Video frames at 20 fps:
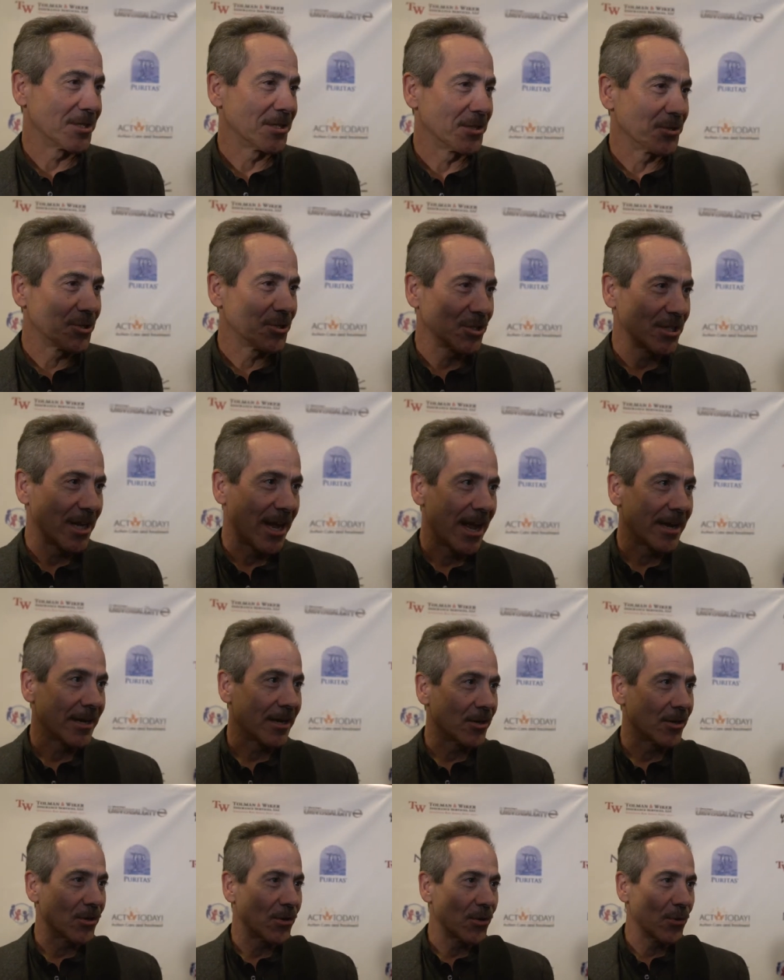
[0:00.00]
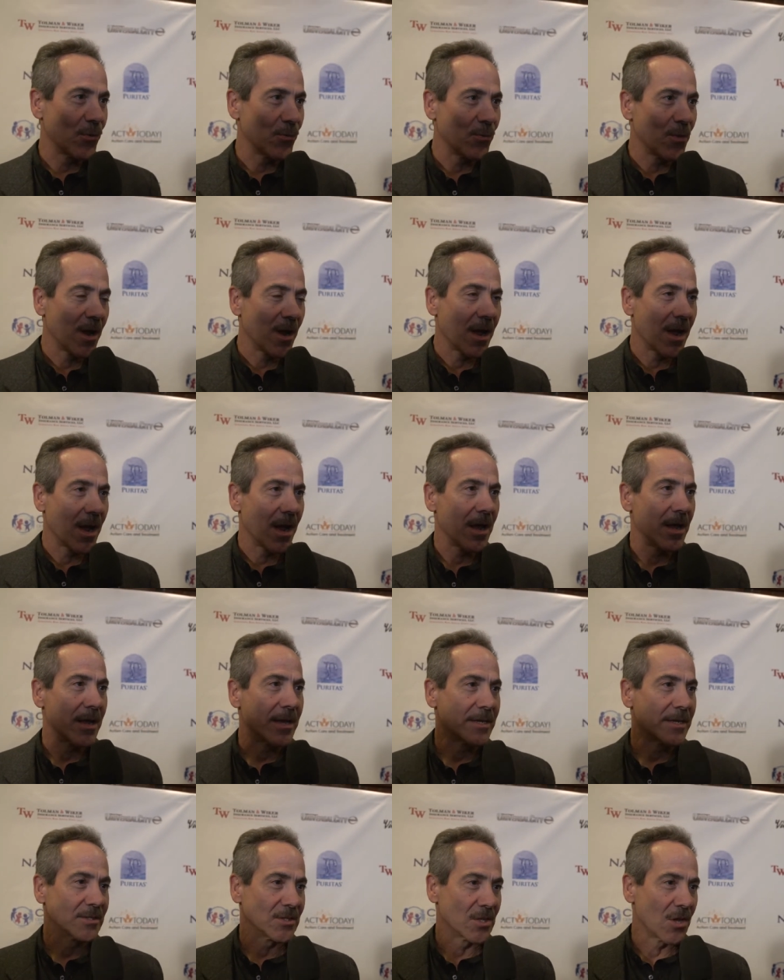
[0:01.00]
to you, Shannon, who uh,
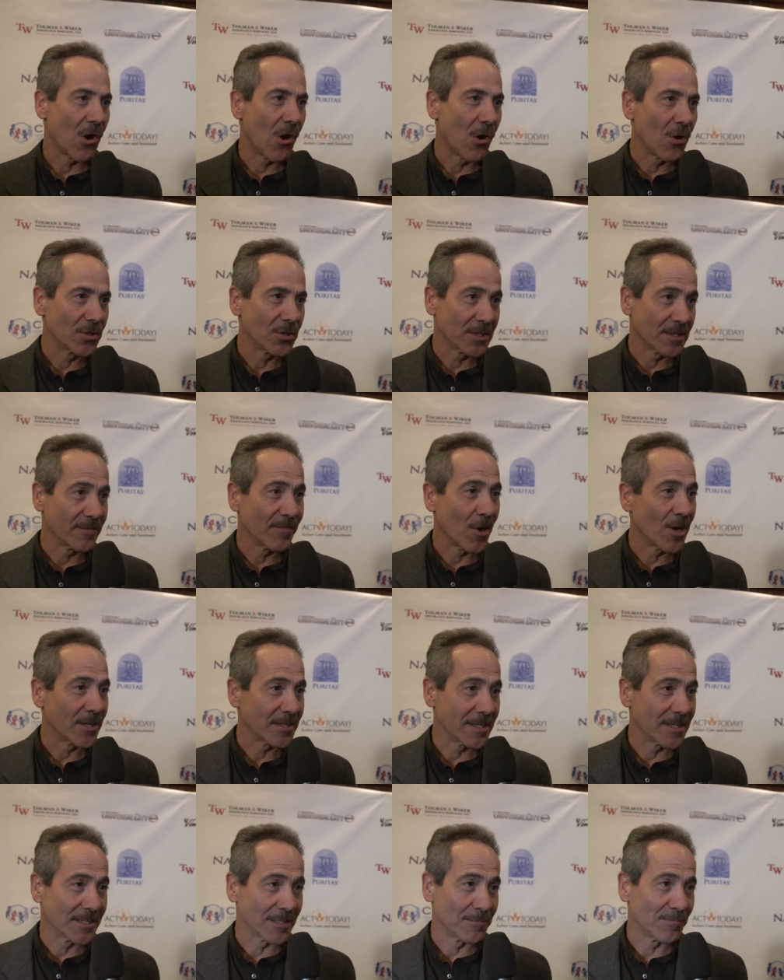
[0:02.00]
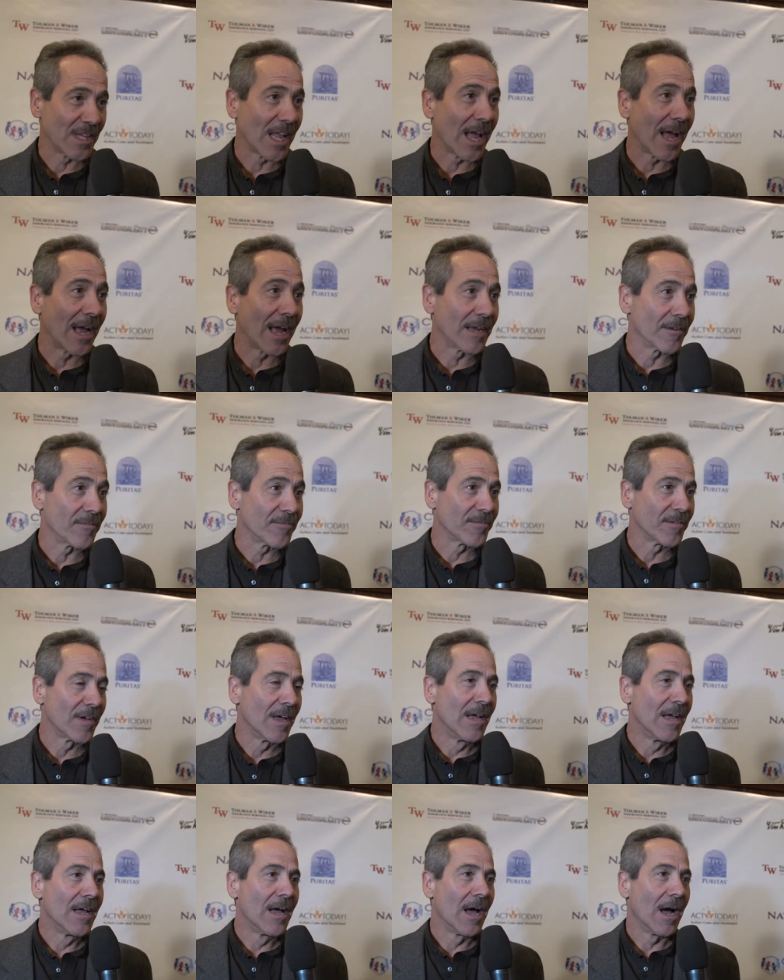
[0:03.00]
is the host of Autism Live
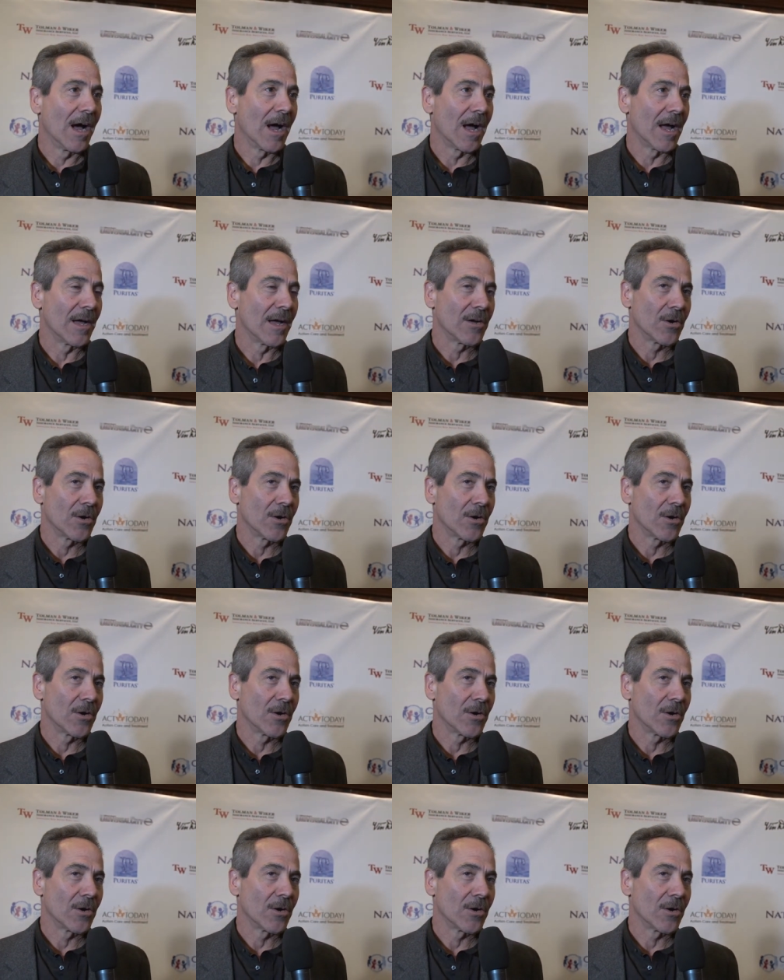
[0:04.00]
uh,